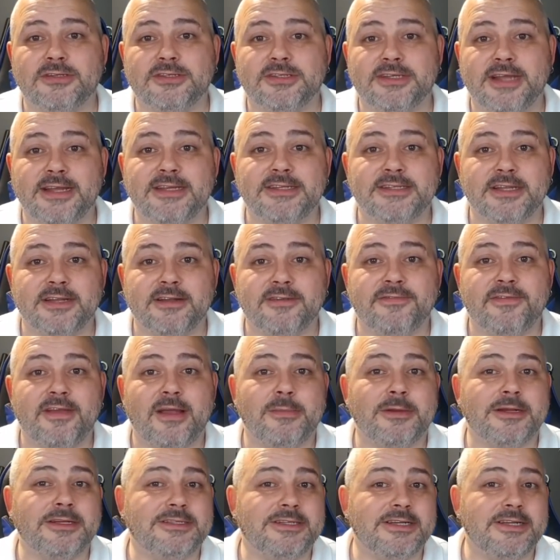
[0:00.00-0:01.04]
says that the
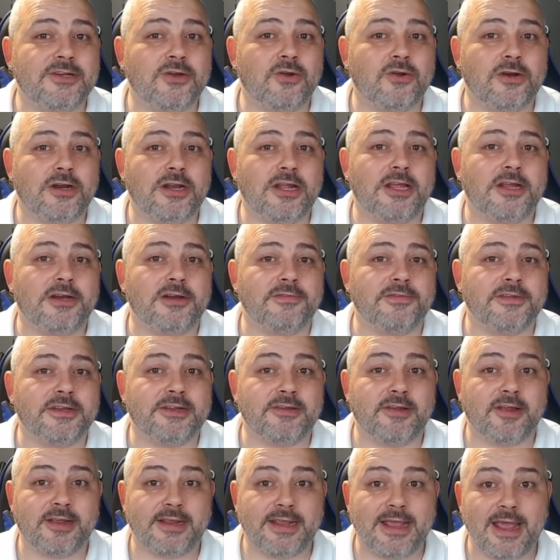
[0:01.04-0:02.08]
family did not learn of the
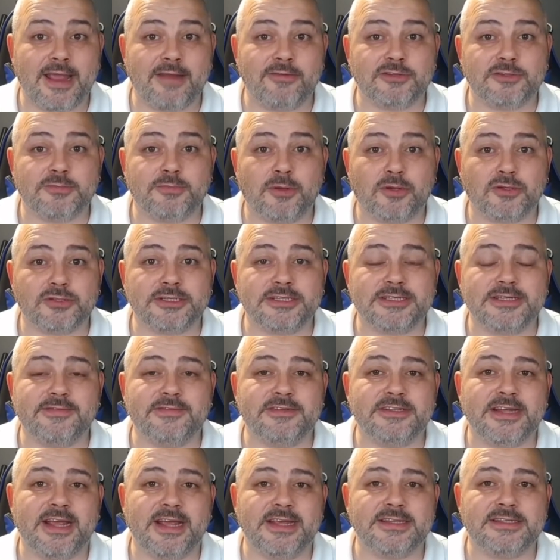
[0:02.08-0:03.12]
carer's positive
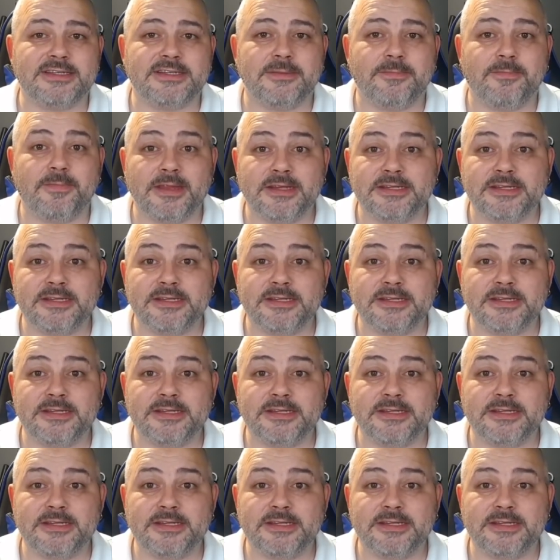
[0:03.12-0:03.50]
test